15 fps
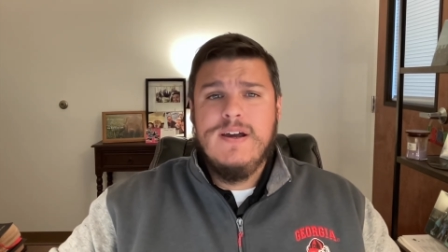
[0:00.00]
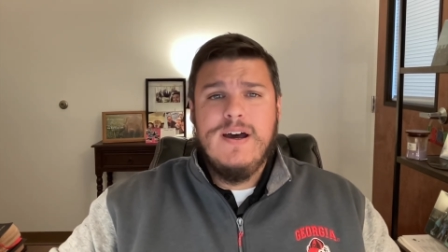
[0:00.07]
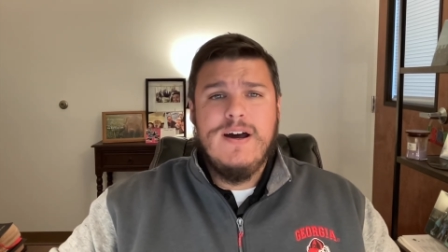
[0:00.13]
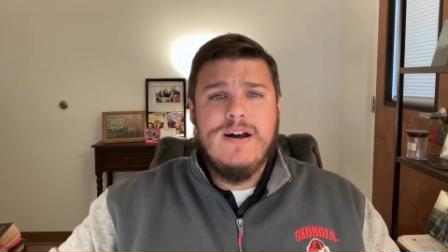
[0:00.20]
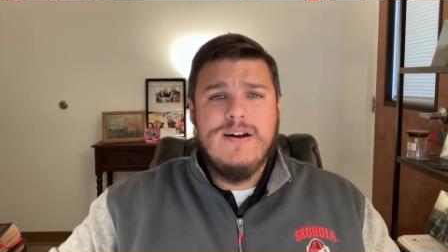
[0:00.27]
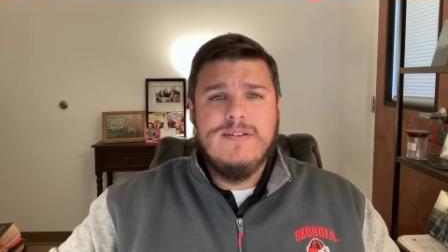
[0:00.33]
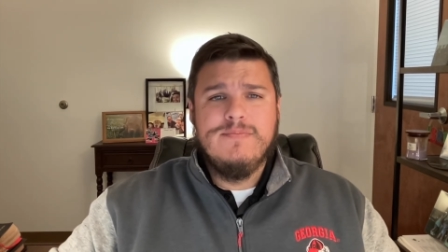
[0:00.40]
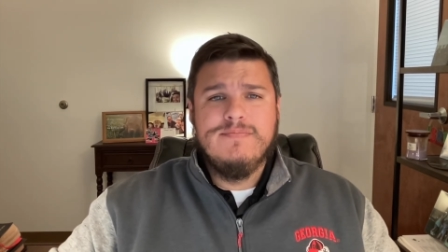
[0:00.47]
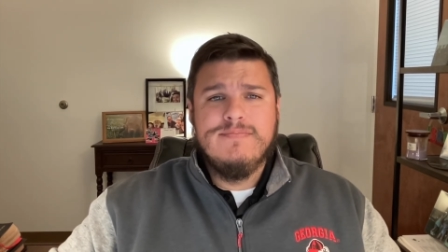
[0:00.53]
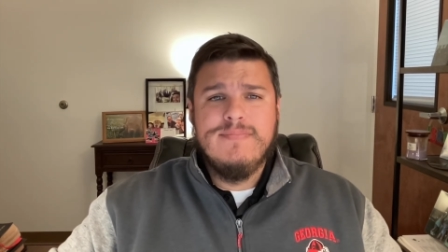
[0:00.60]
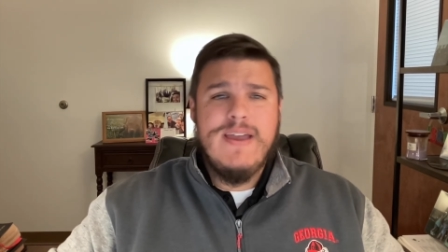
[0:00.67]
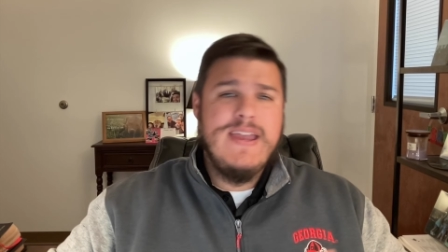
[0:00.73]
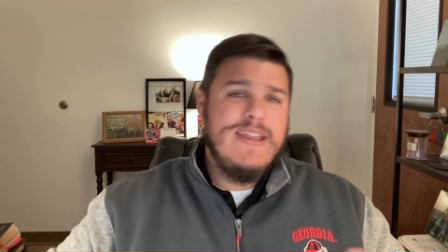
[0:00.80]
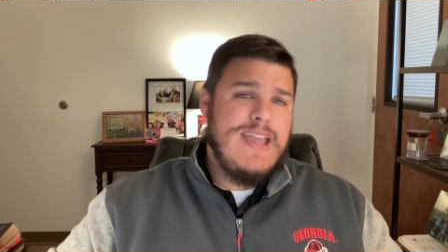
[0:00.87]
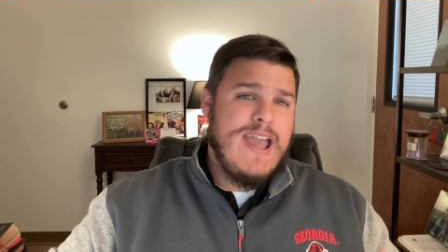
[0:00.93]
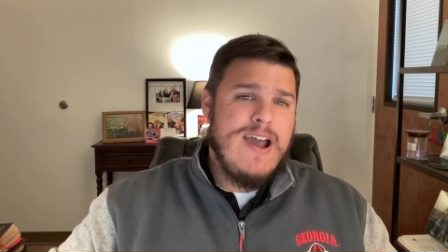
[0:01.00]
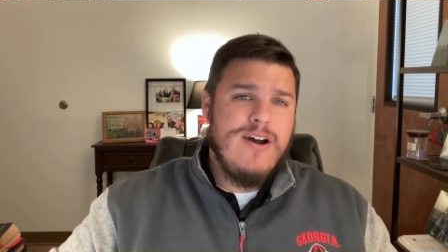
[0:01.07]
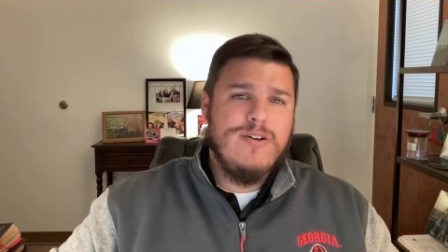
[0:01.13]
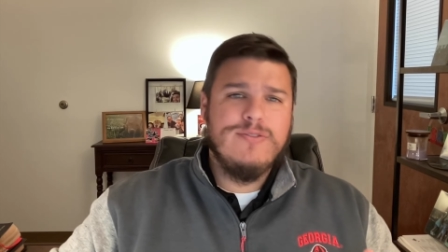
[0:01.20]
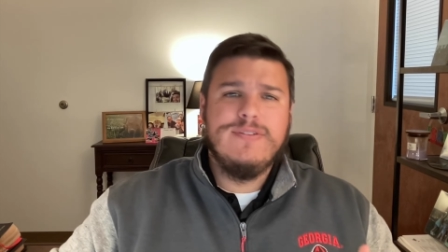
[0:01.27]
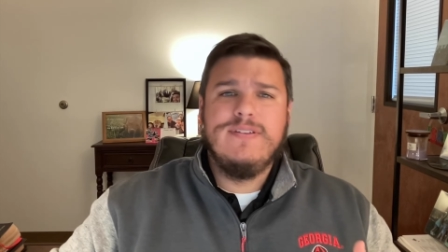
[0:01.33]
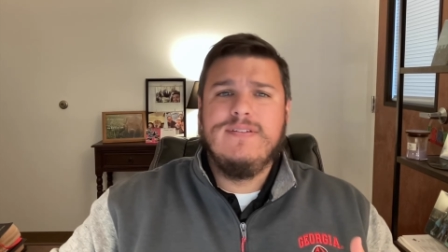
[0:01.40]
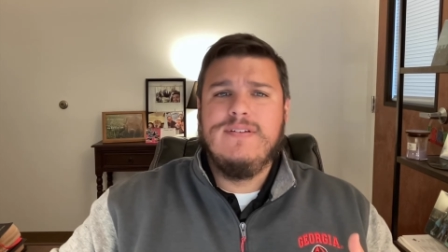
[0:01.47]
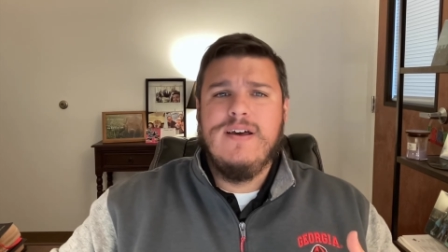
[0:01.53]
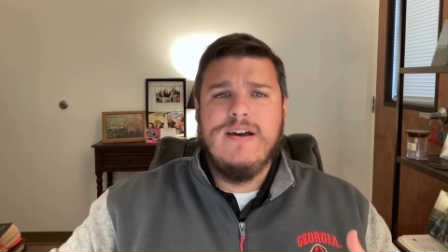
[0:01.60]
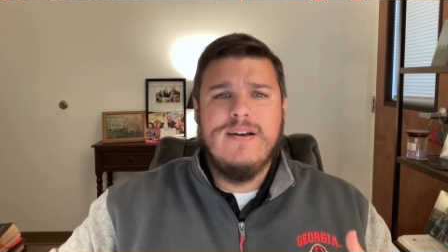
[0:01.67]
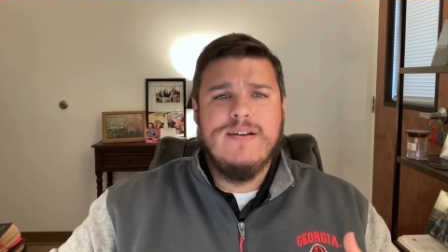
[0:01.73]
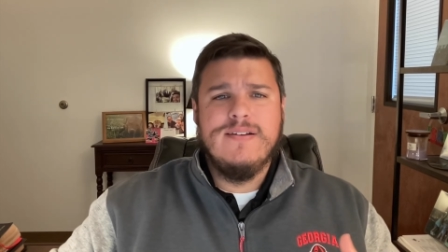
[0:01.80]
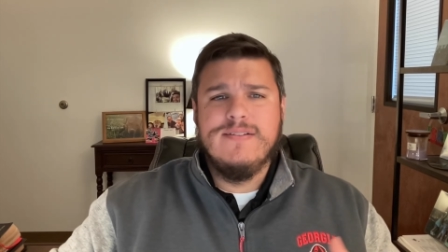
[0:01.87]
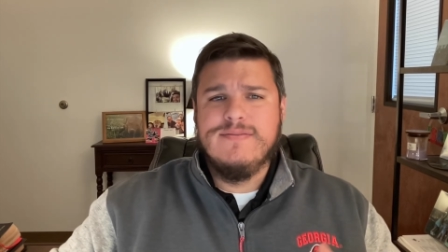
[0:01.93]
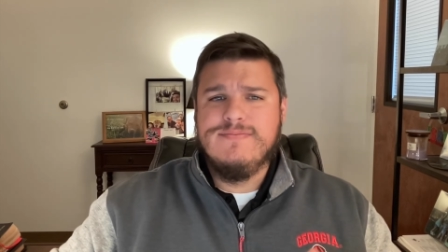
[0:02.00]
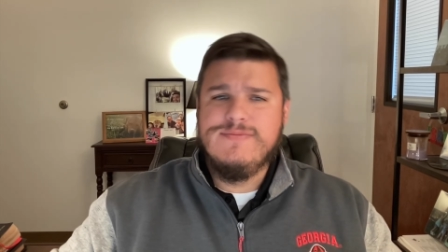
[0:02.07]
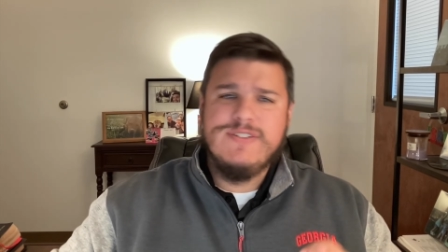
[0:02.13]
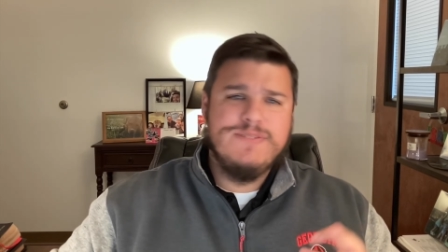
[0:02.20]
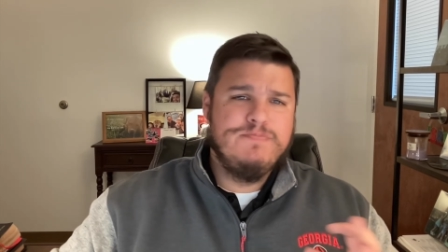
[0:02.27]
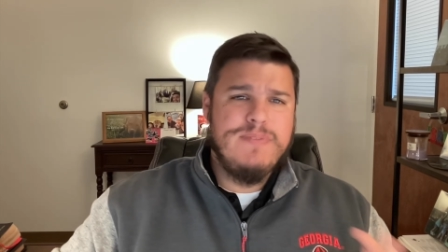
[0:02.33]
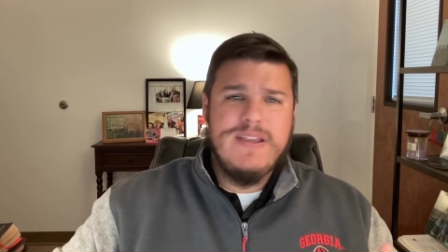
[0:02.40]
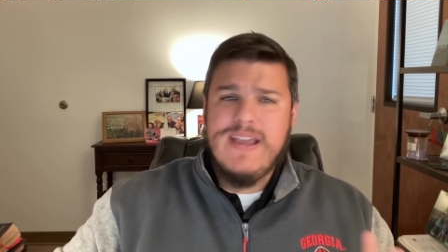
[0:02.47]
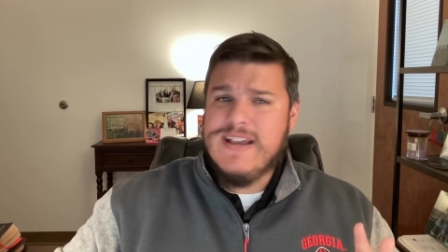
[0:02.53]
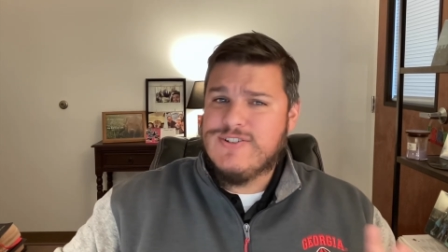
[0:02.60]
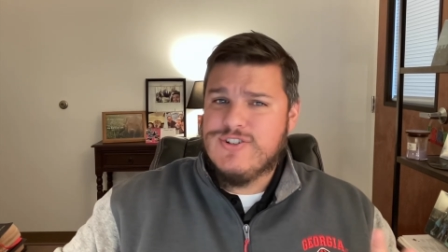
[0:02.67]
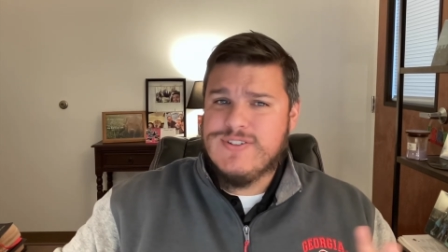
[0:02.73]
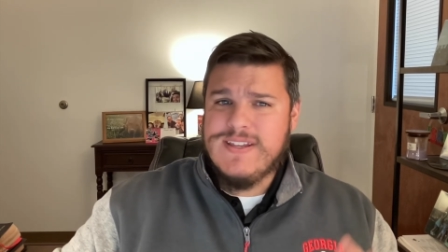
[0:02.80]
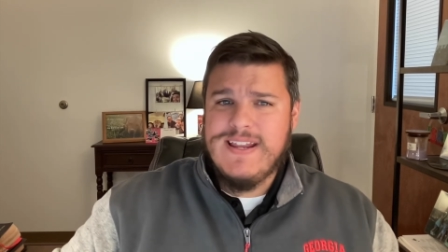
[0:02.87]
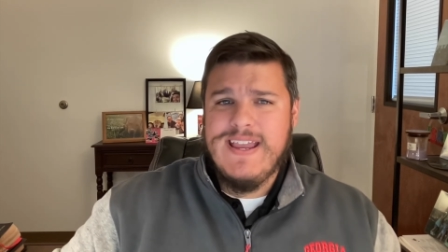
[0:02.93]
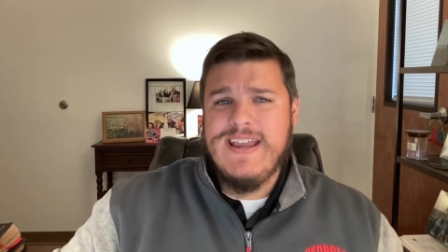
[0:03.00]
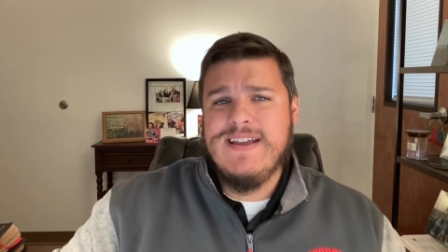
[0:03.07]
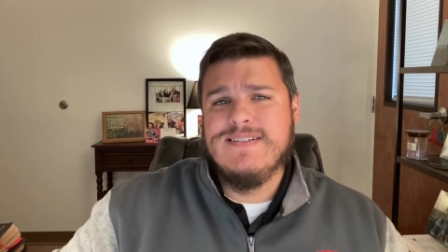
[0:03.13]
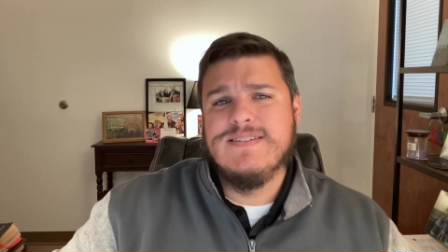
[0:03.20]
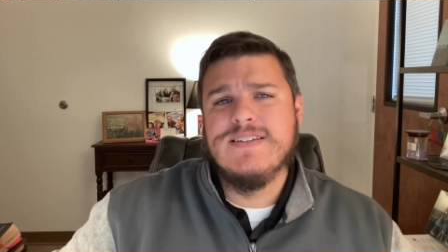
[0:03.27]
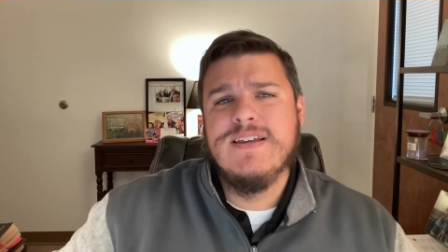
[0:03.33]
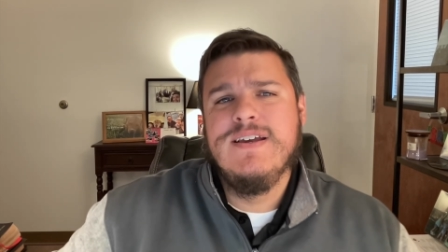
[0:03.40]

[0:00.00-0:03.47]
um, hang out, uh, just be extra set of hands